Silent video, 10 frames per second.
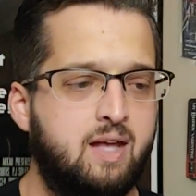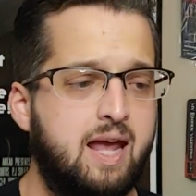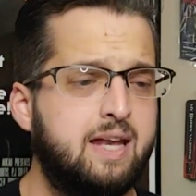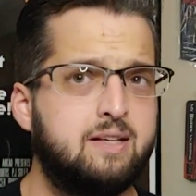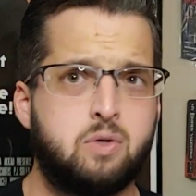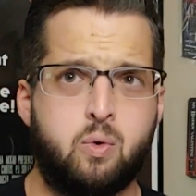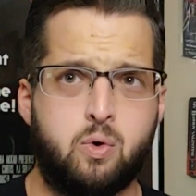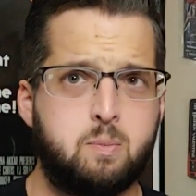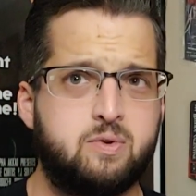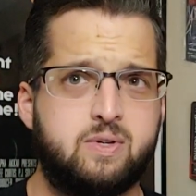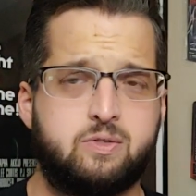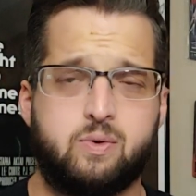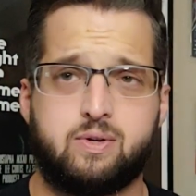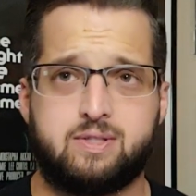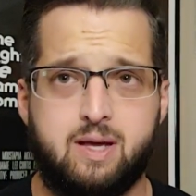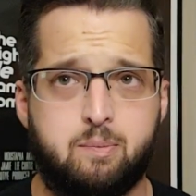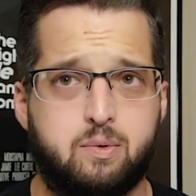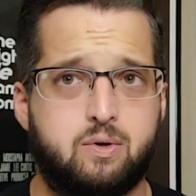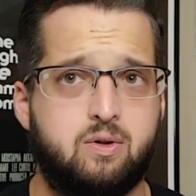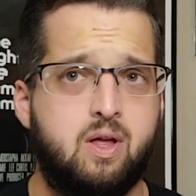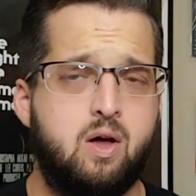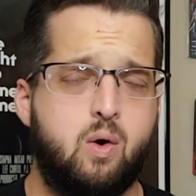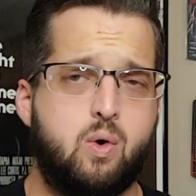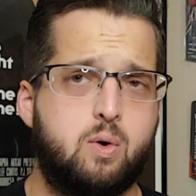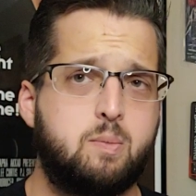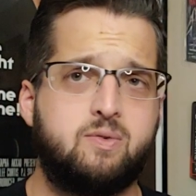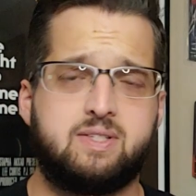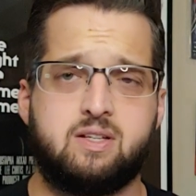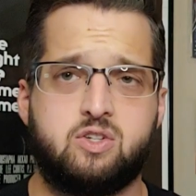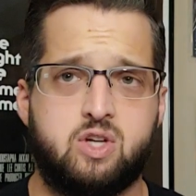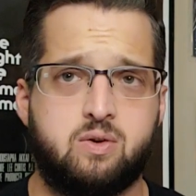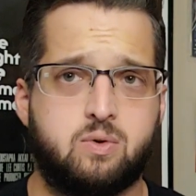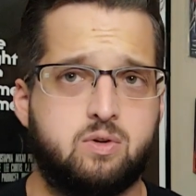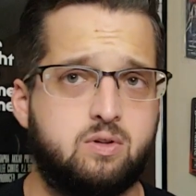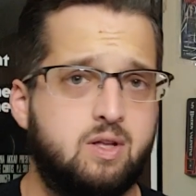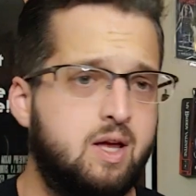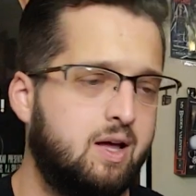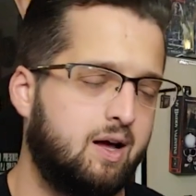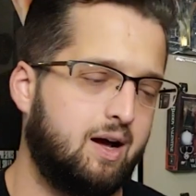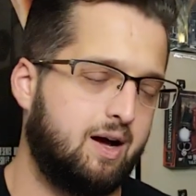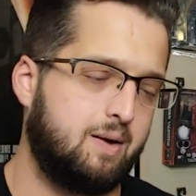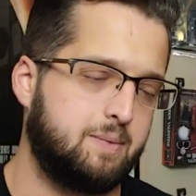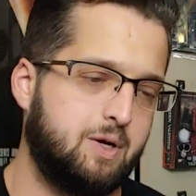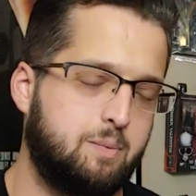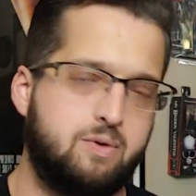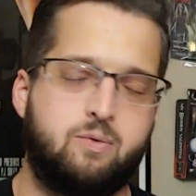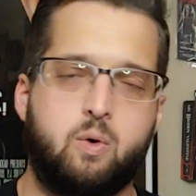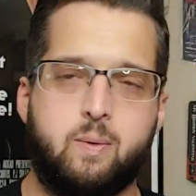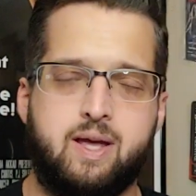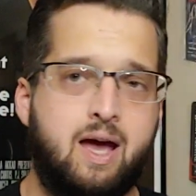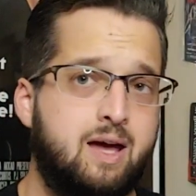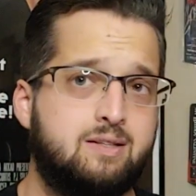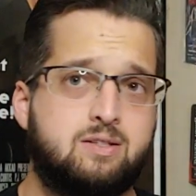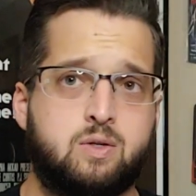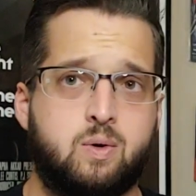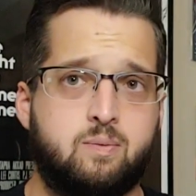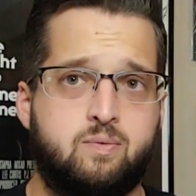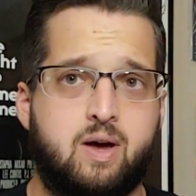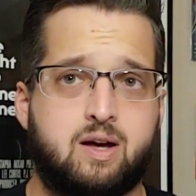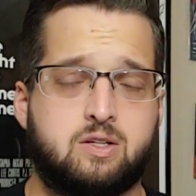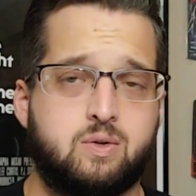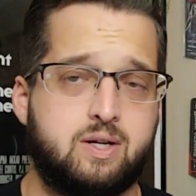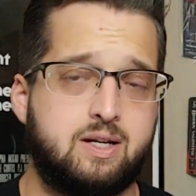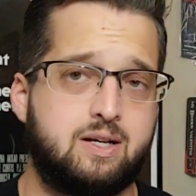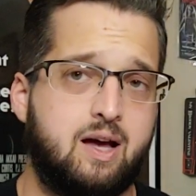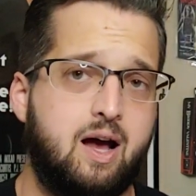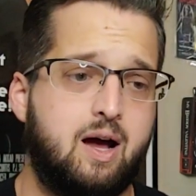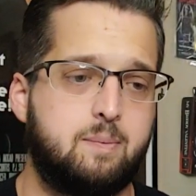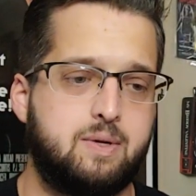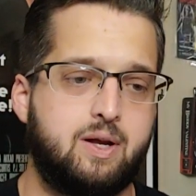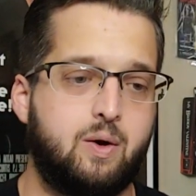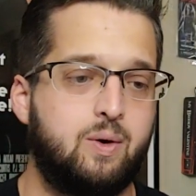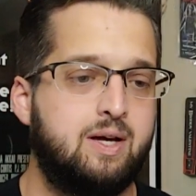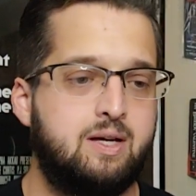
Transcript: 80s horror movies, for example, horror movies in general. You know, before we had Scream Factory, you know,